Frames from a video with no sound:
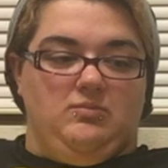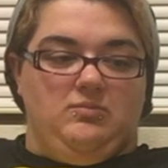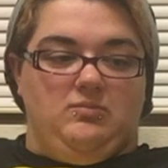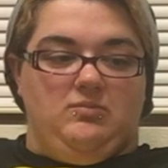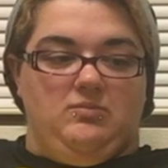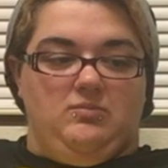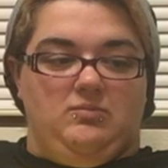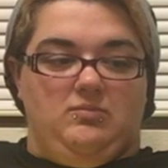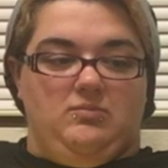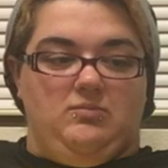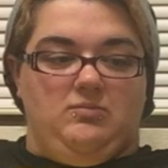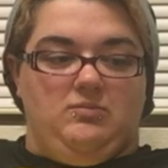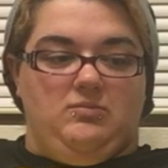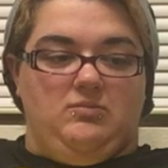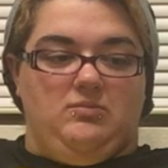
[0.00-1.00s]

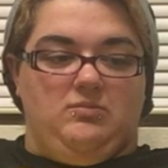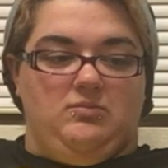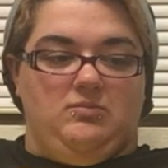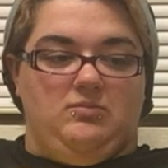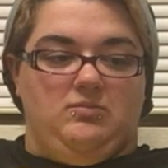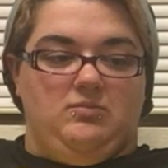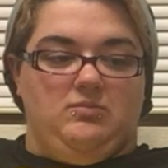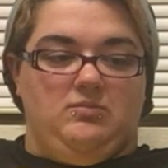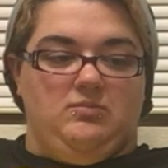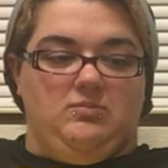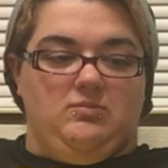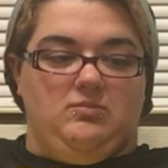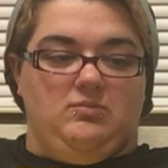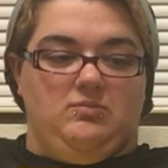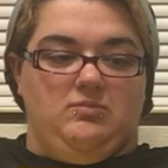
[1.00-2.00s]

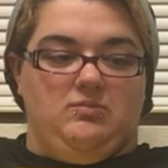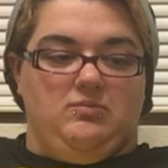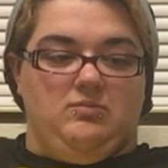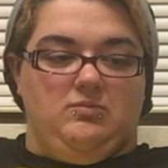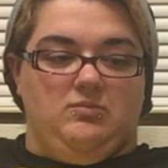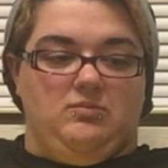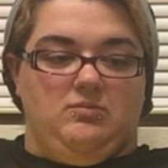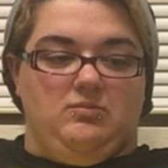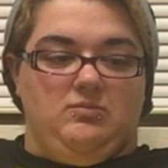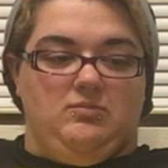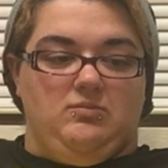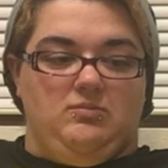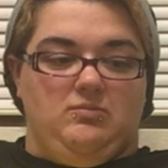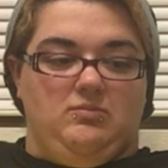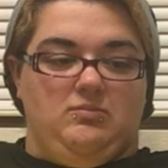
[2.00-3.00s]

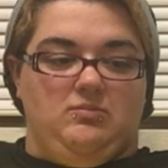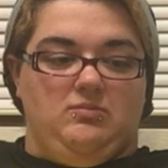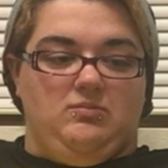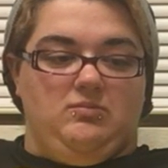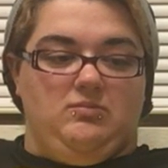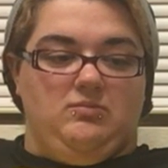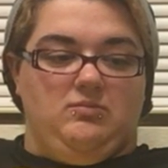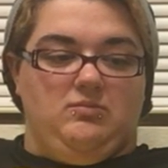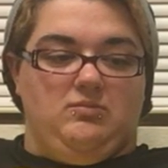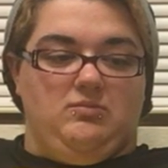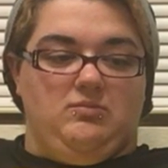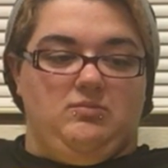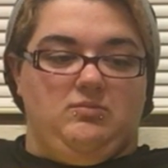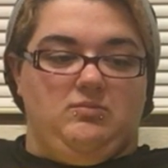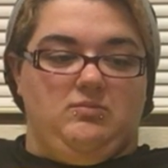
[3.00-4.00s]

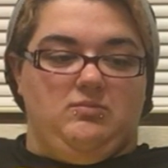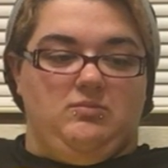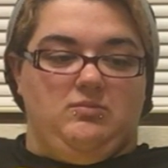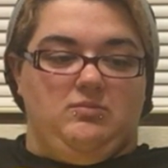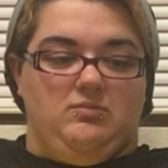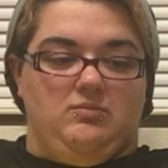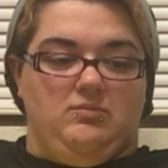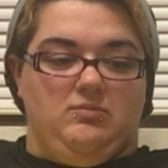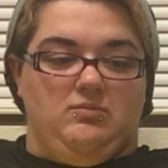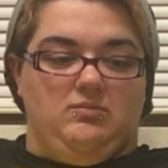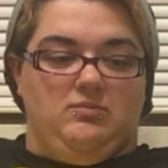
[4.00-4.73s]
[no speech]